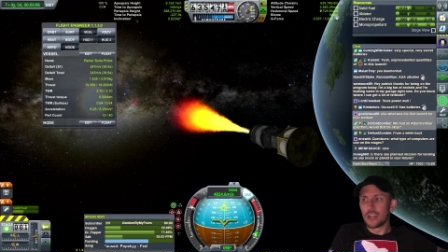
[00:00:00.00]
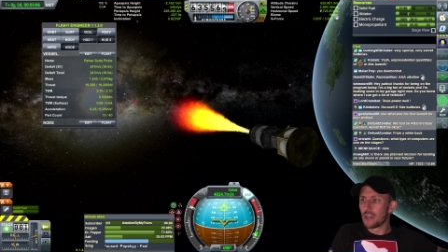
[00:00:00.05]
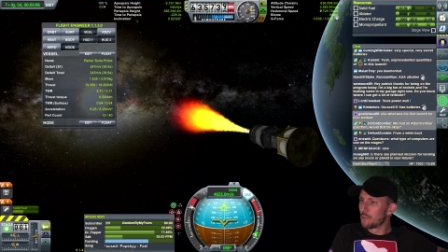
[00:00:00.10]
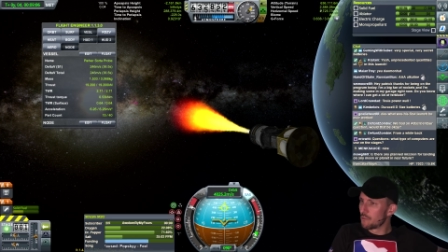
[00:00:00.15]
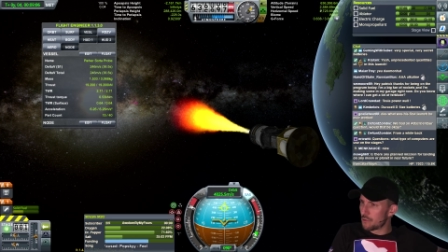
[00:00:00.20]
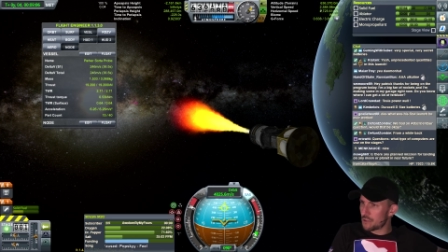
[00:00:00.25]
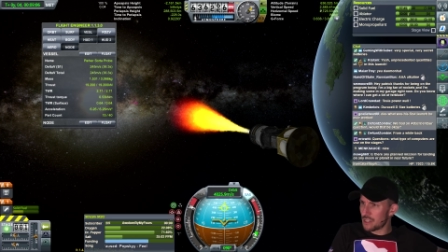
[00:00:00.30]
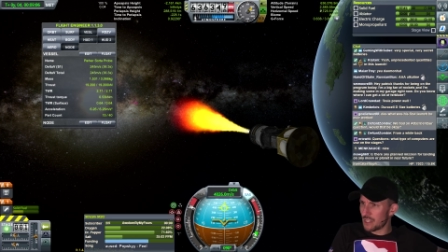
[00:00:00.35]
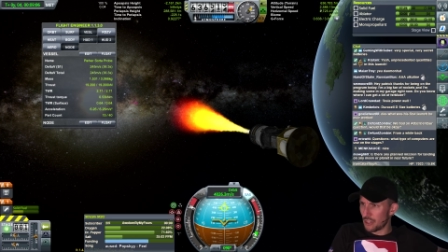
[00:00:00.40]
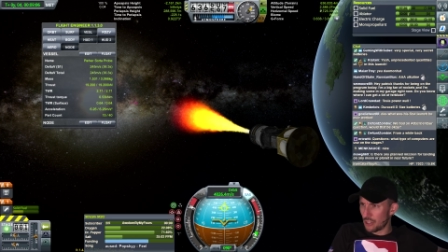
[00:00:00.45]
what
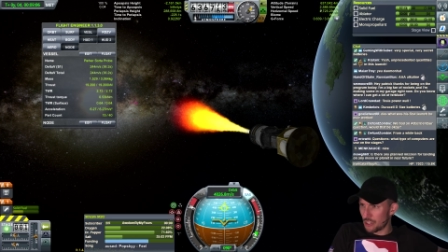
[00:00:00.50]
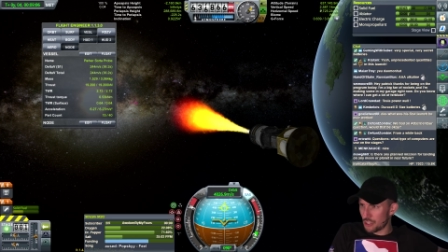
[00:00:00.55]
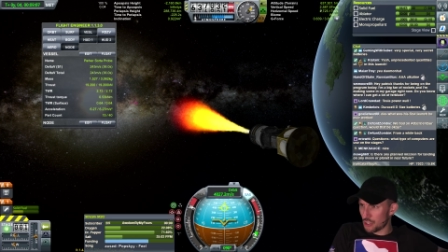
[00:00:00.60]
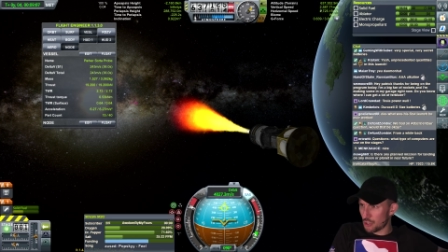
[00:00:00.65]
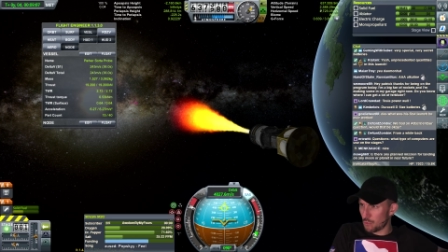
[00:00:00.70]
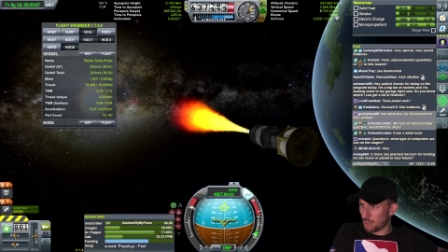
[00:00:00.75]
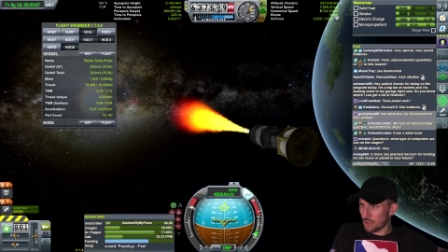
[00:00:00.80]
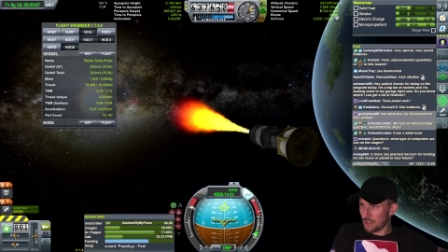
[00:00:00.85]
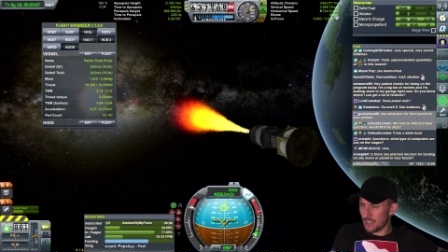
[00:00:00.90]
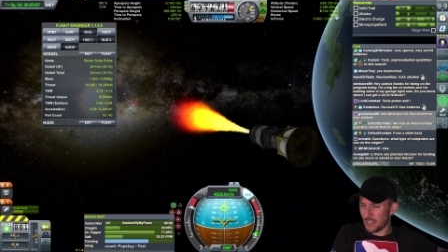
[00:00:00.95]
was it, launch
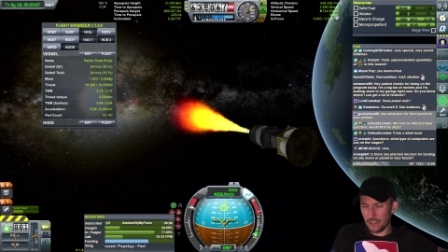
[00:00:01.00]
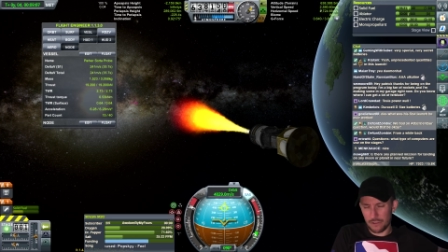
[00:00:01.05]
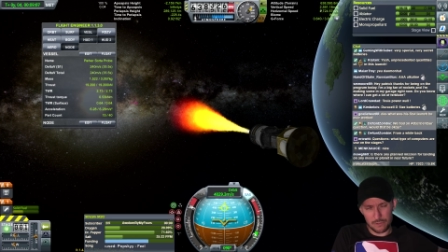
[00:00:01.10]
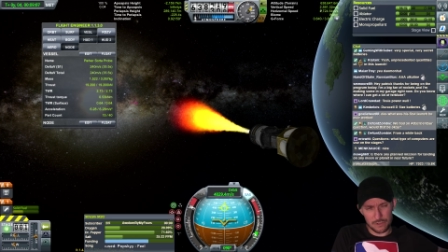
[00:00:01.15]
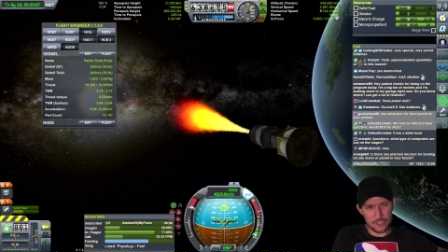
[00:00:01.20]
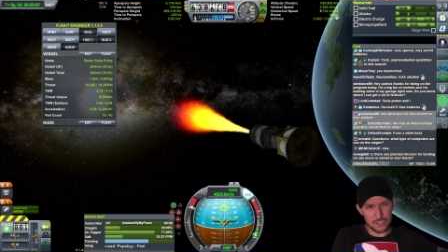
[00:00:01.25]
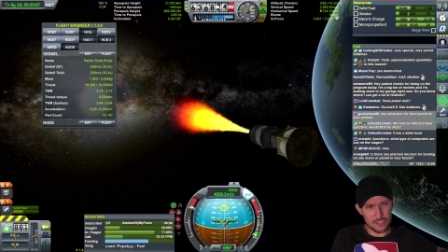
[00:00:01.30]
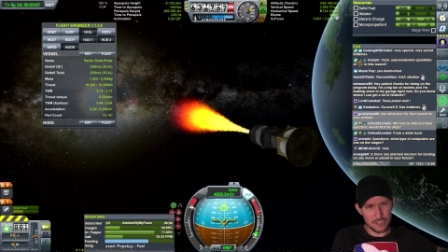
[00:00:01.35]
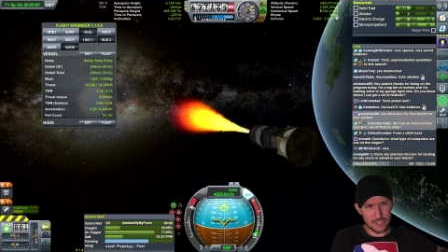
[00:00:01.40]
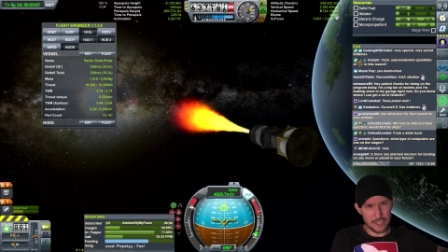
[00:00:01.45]
coordinator,
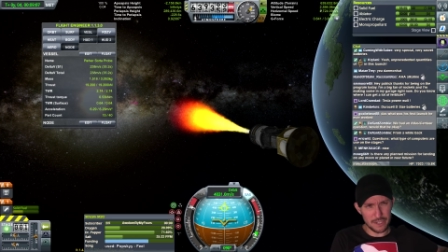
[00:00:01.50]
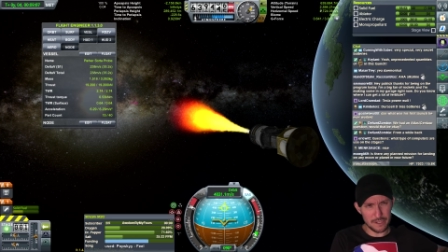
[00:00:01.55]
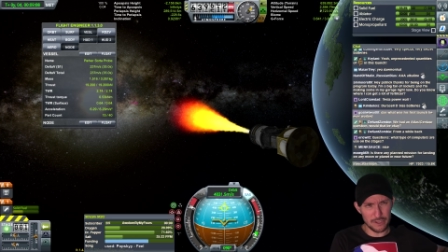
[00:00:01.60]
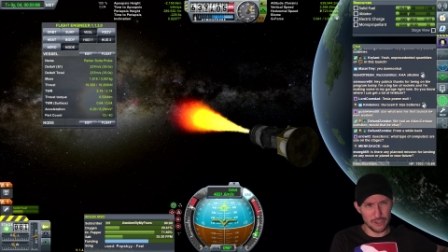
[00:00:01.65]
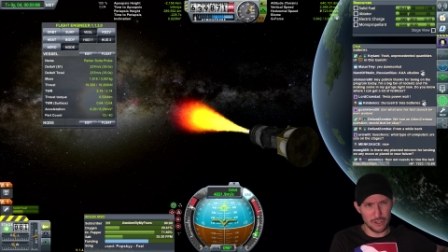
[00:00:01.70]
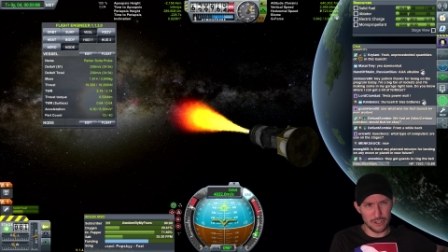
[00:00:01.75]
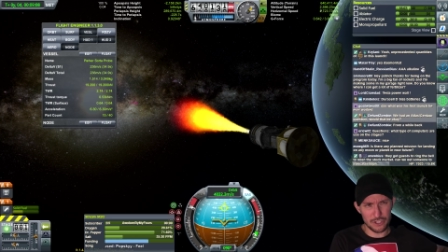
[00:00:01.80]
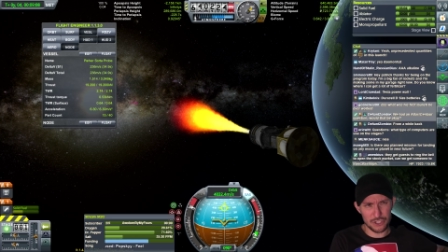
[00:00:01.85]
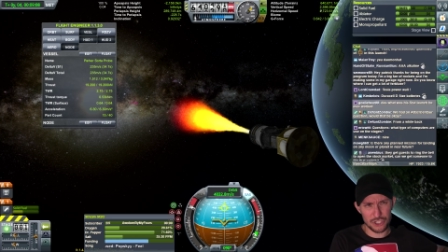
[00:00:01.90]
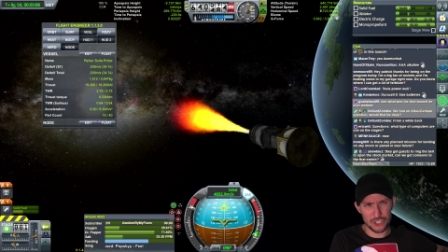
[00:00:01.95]
would you say?
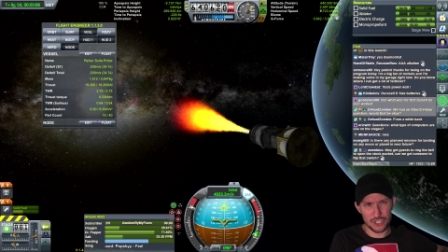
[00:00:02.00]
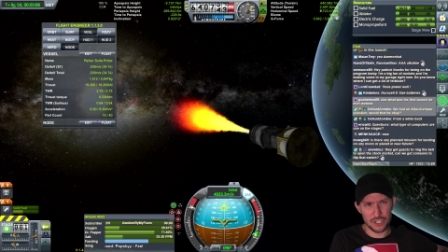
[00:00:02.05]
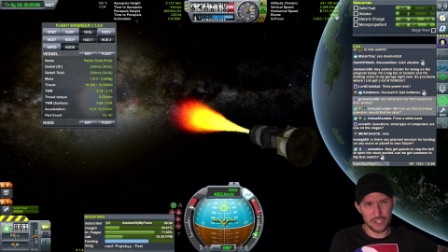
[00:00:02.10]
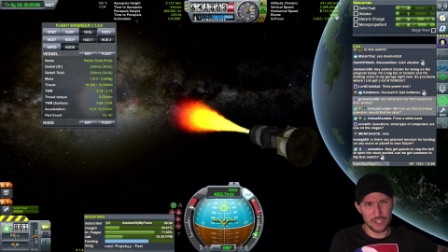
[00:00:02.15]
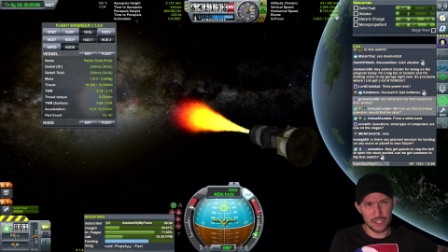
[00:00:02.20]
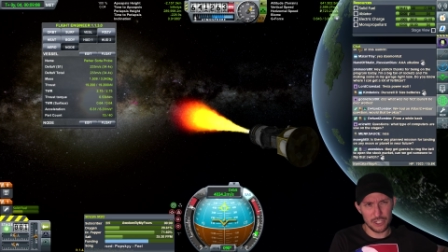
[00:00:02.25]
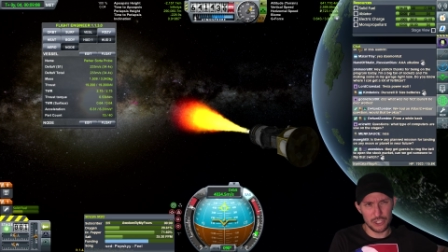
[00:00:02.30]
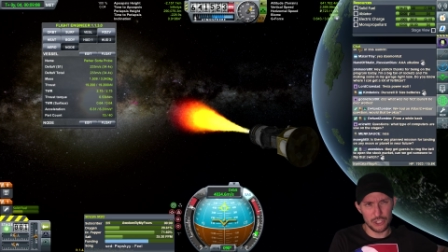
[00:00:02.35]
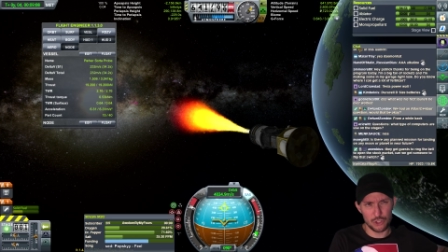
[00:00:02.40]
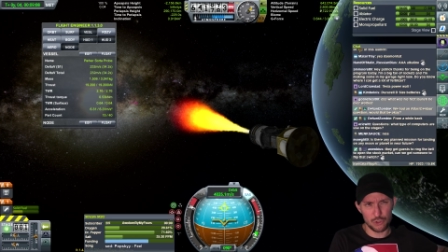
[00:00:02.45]
Launch
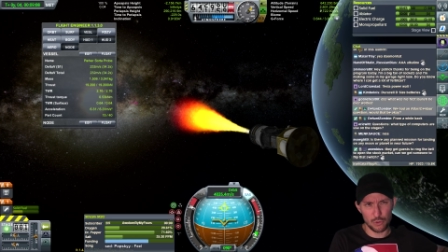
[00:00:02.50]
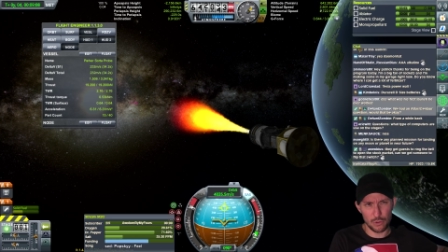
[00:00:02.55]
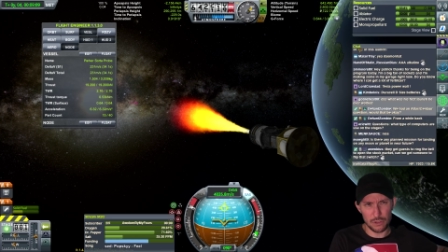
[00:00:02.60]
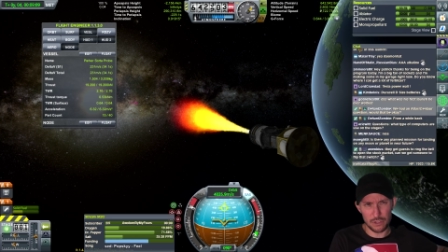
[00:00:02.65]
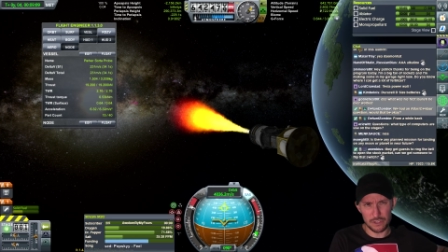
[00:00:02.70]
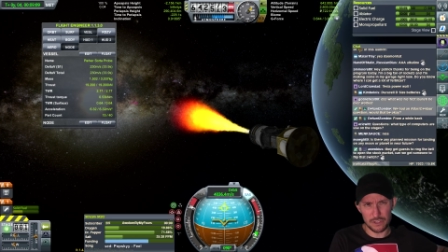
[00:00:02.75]
controller?